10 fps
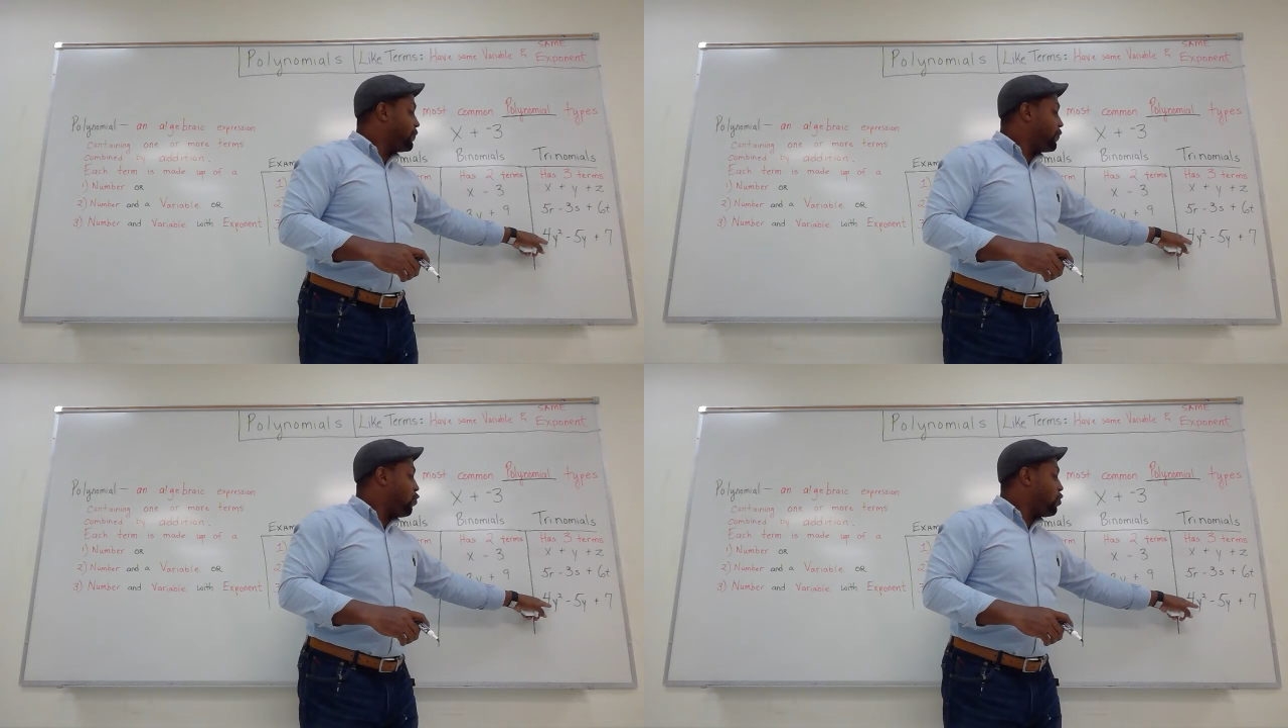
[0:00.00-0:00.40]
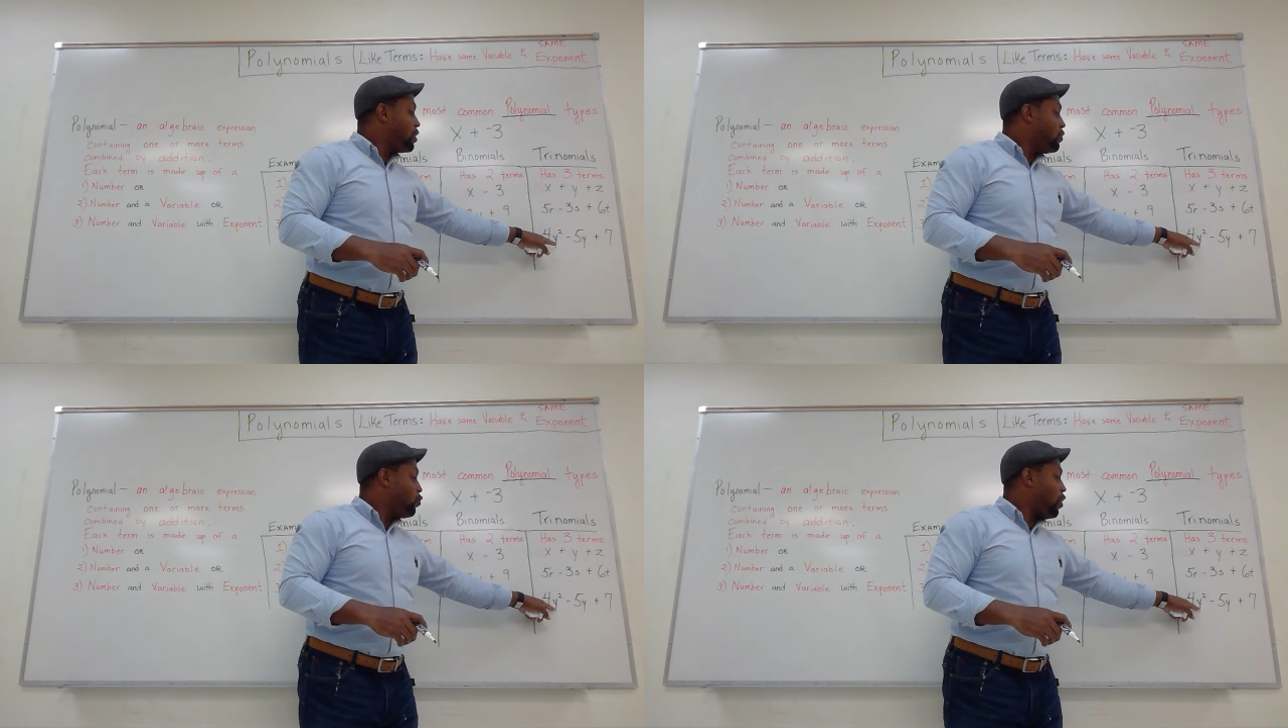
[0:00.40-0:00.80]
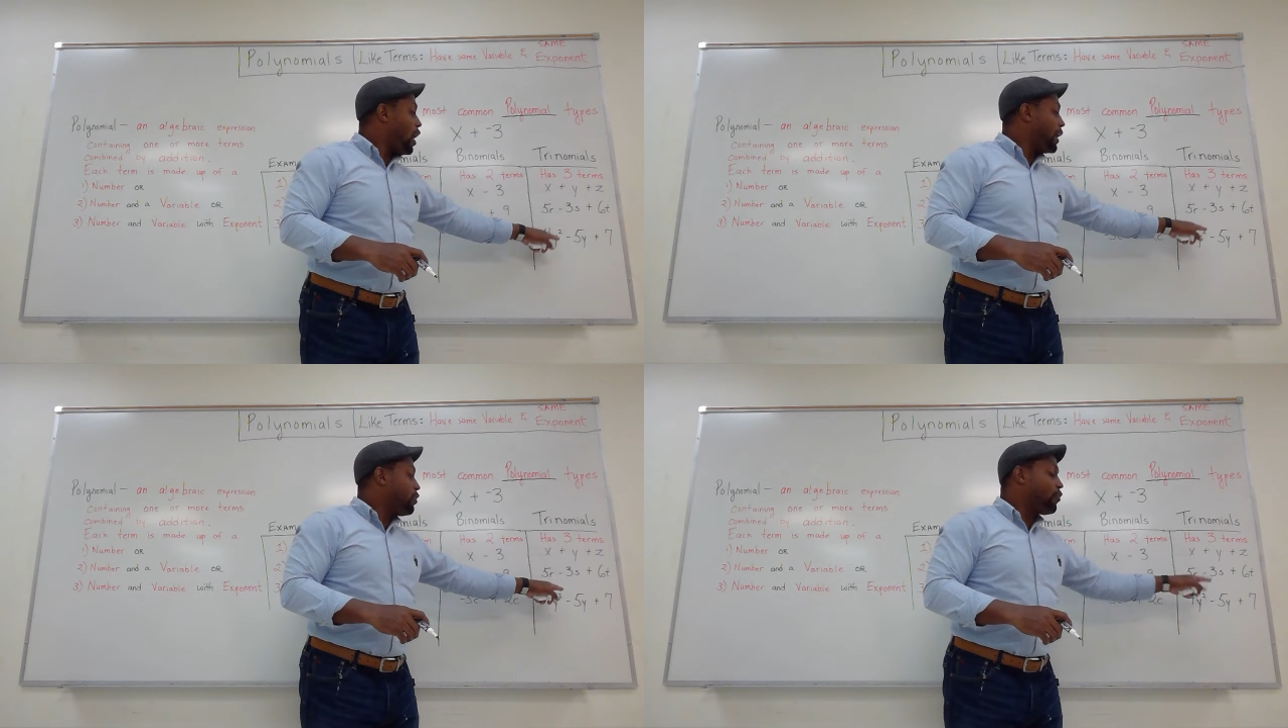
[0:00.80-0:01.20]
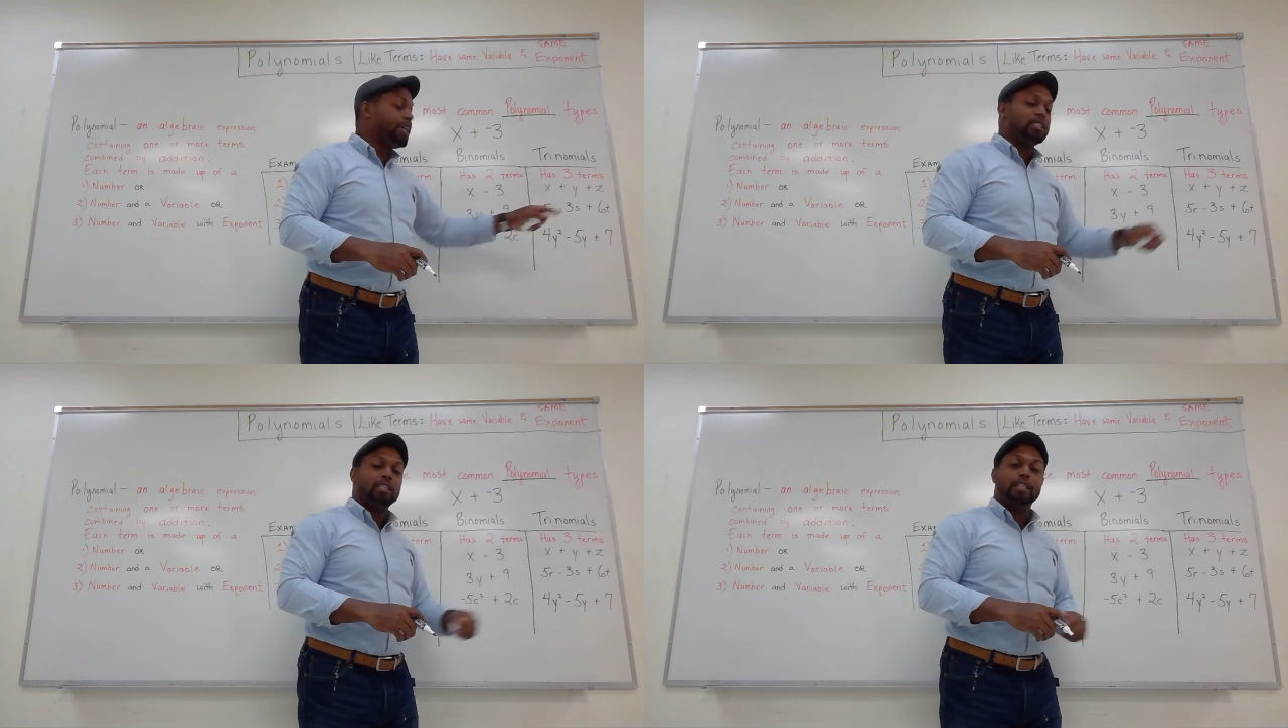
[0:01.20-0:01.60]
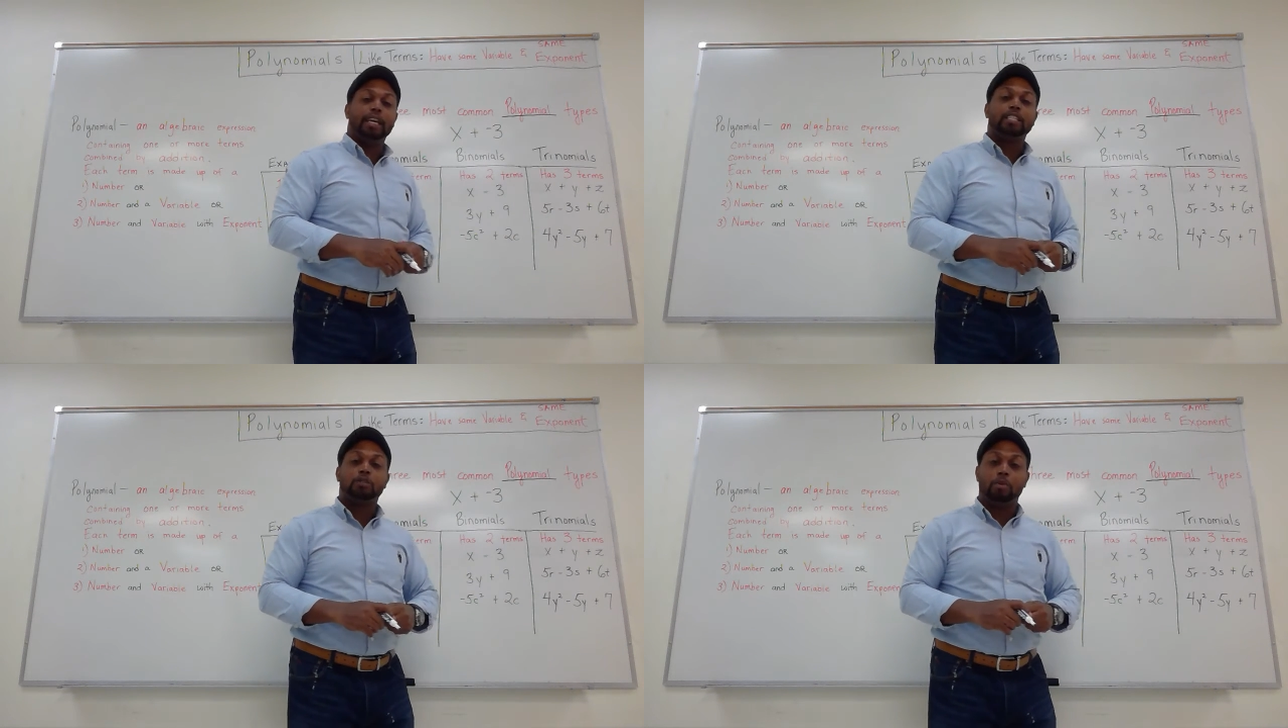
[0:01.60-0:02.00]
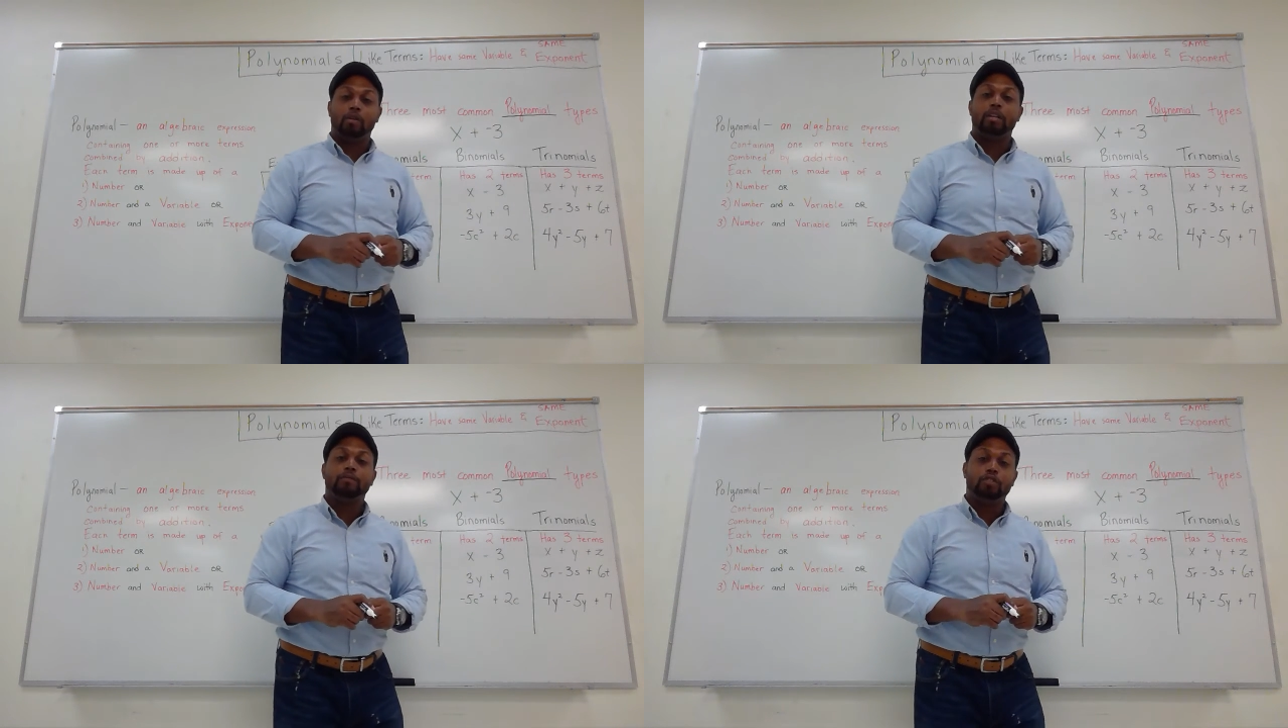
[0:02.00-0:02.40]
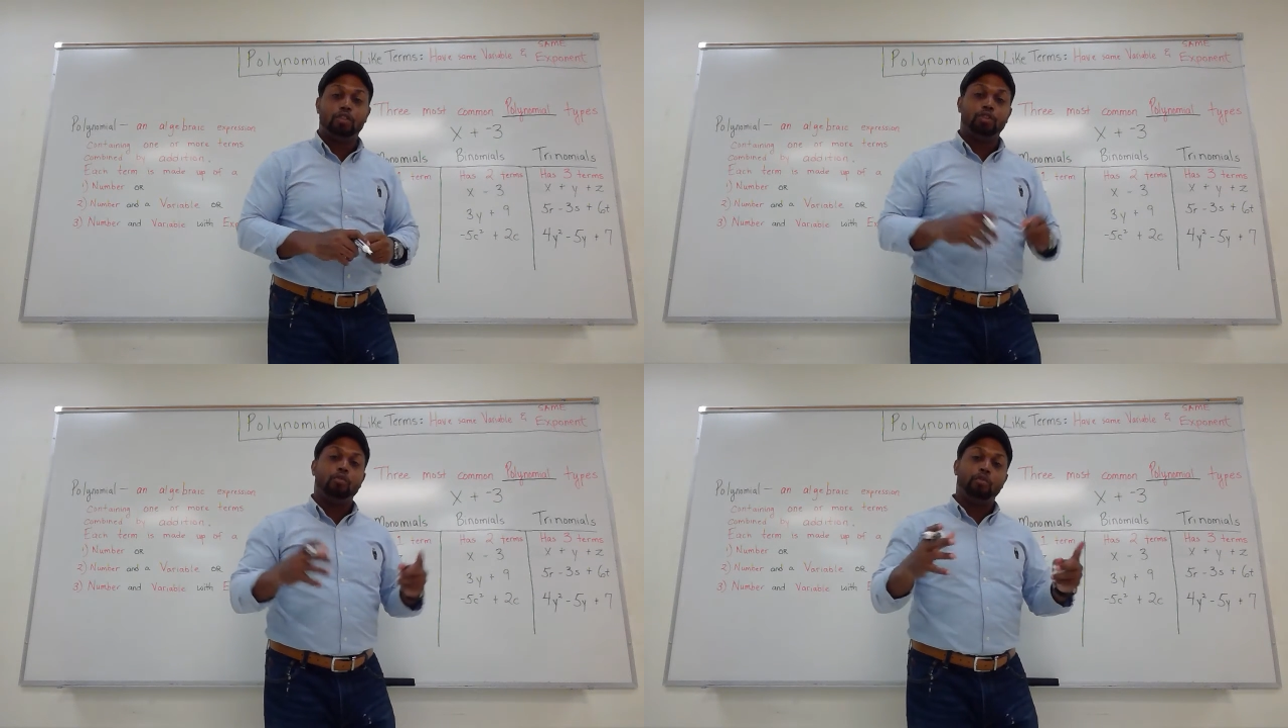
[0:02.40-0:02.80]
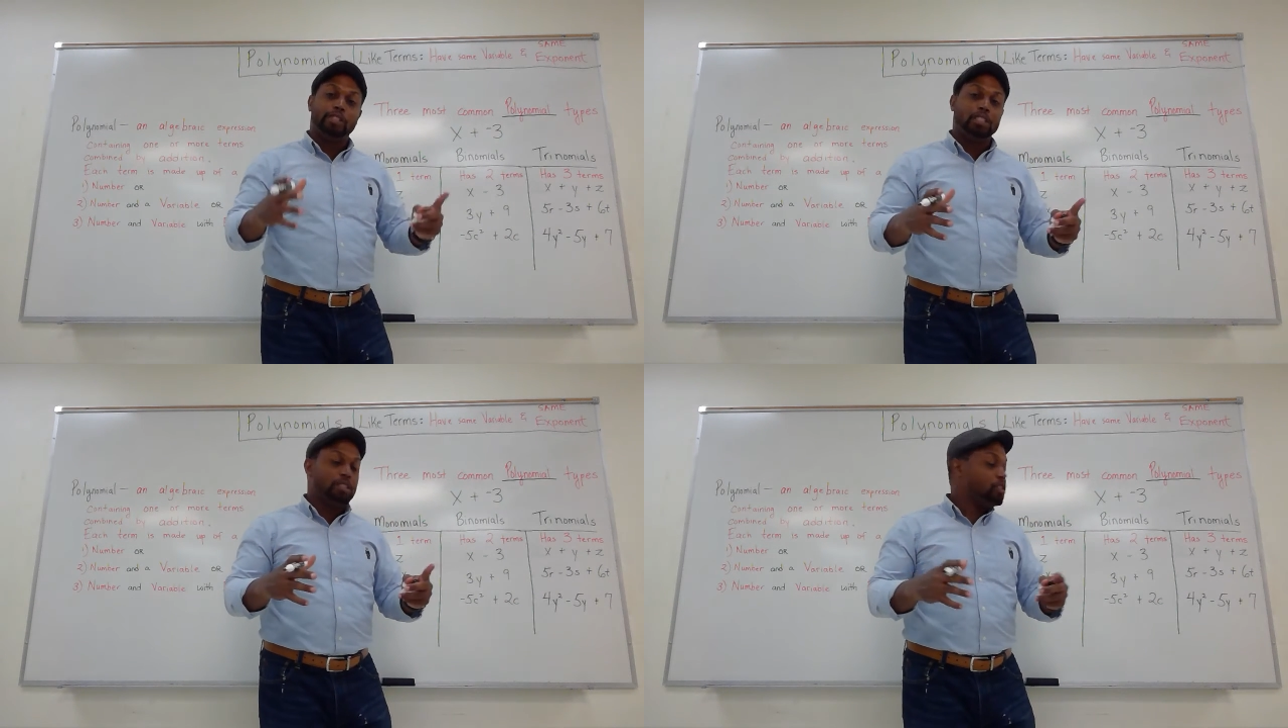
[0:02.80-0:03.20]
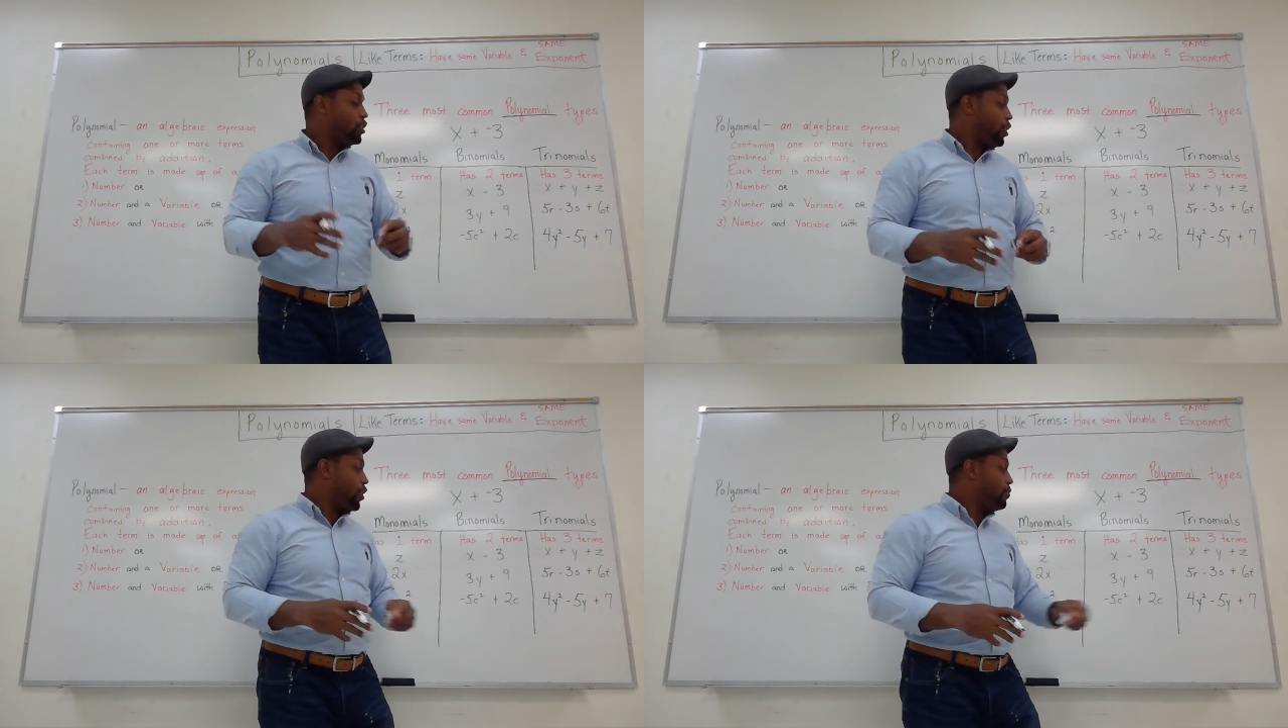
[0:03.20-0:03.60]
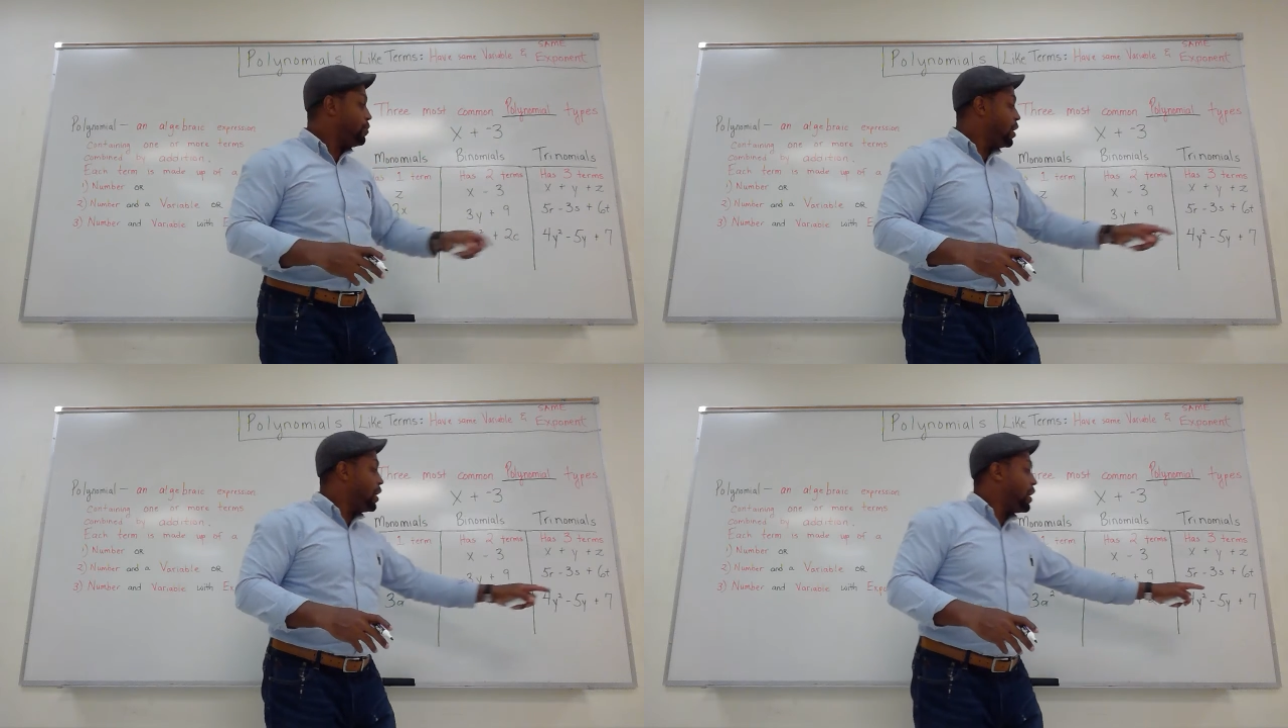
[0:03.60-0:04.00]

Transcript: 4y raised to the exponent of 2, which is a term.